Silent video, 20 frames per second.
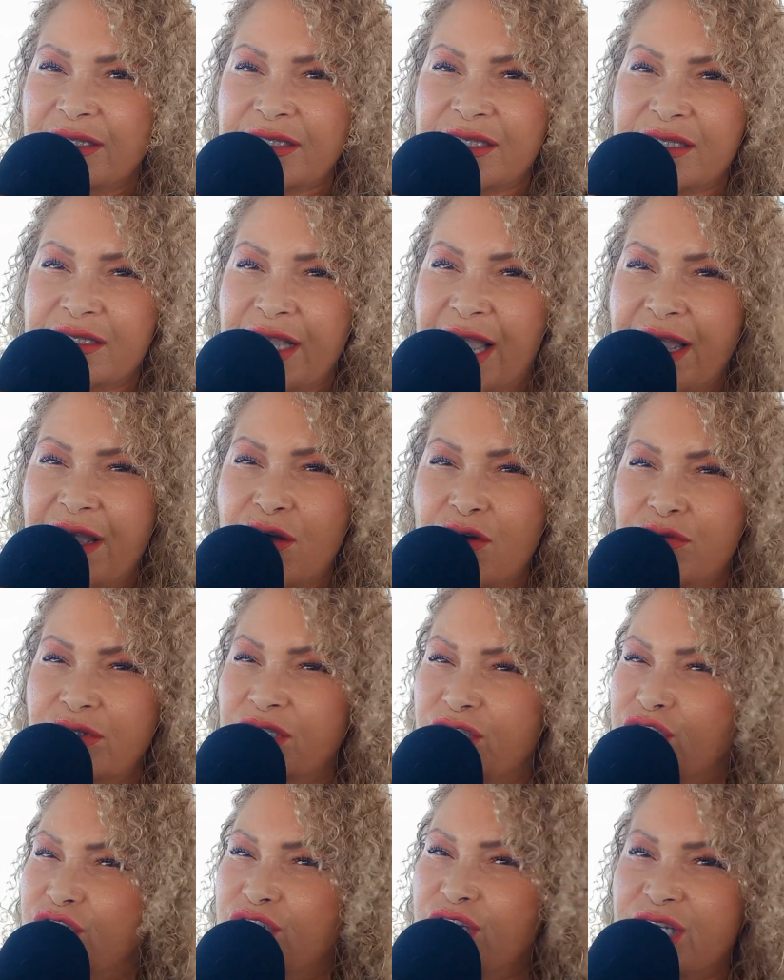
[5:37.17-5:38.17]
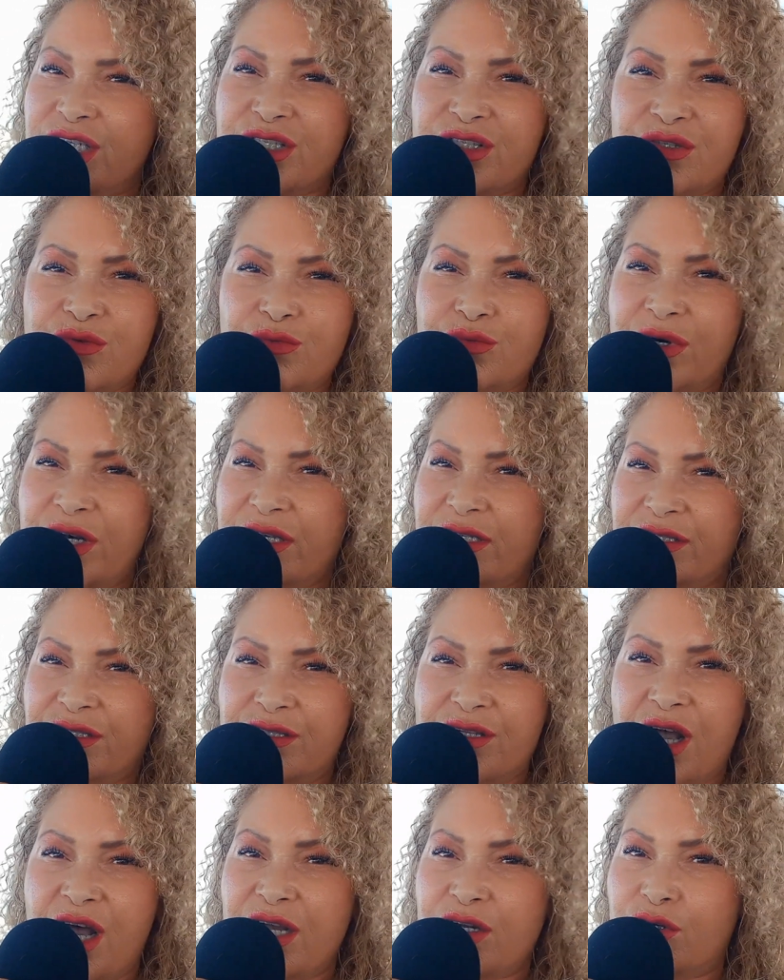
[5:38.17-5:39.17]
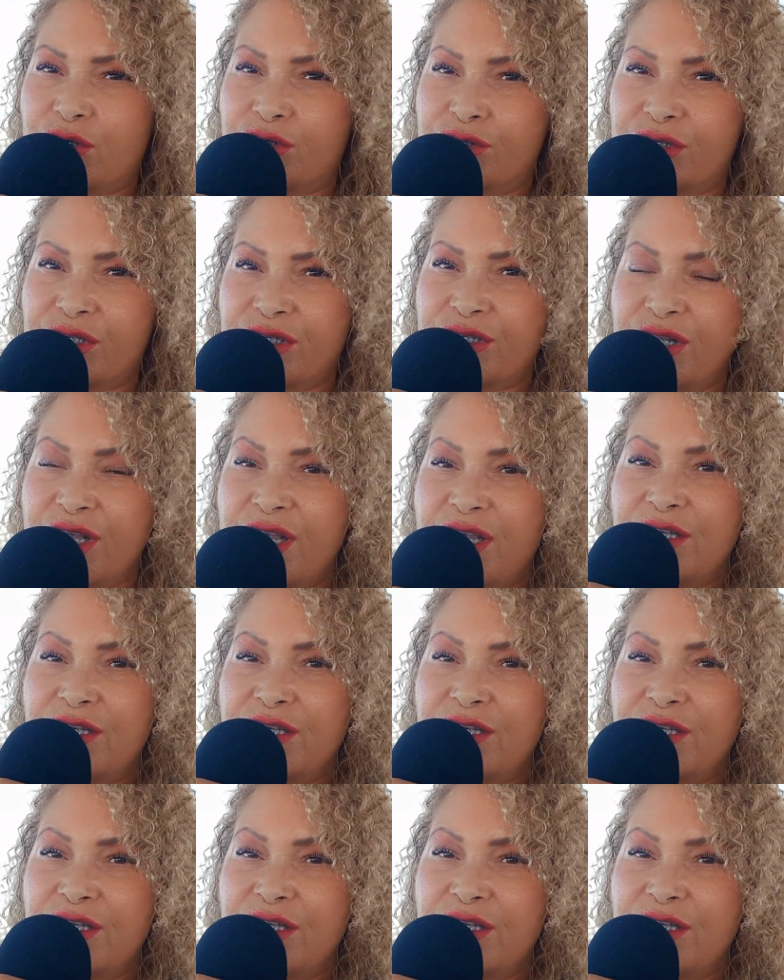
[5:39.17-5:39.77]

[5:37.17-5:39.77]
the sound just was not cool.